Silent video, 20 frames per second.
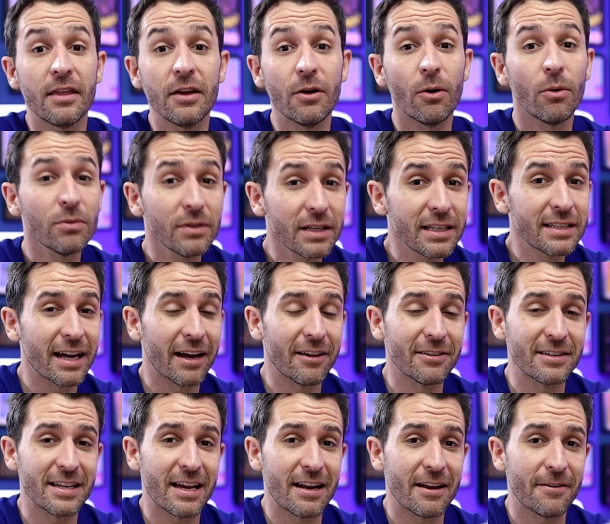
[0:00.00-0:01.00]
The only
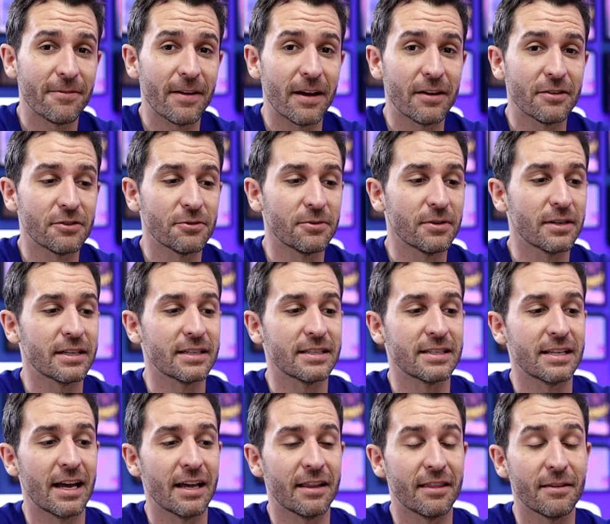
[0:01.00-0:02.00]
downside I found to it is
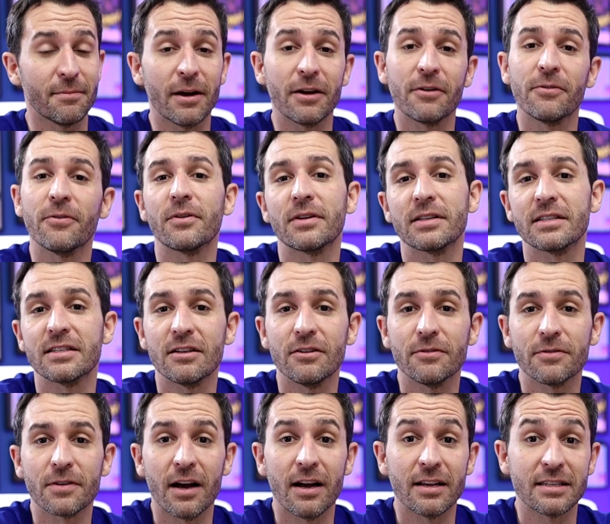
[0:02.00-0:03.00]
that the microphone
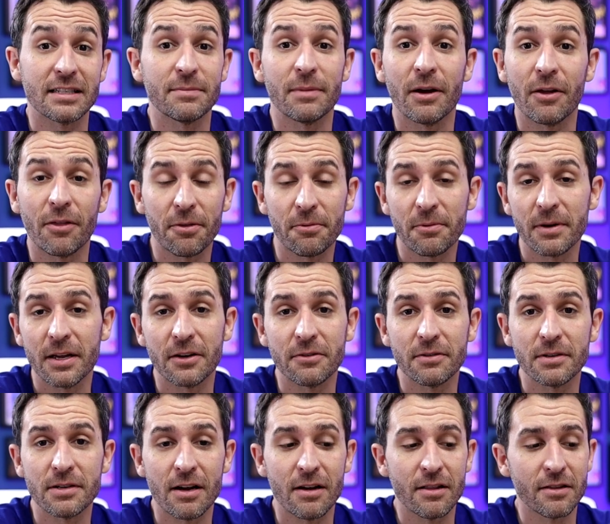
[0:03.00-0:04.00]
itself costs about
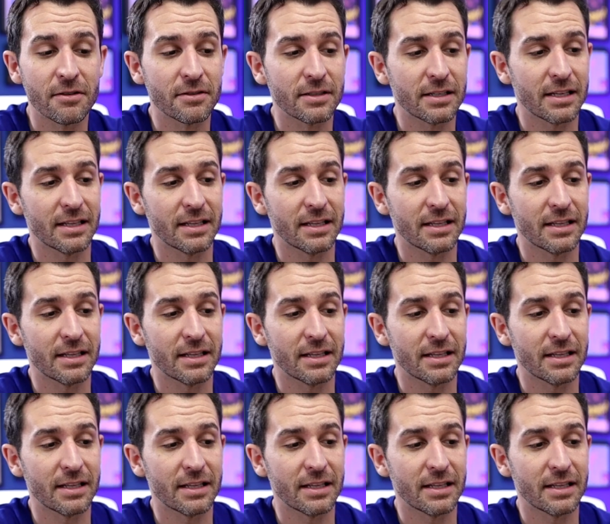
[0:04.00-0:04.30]
$300,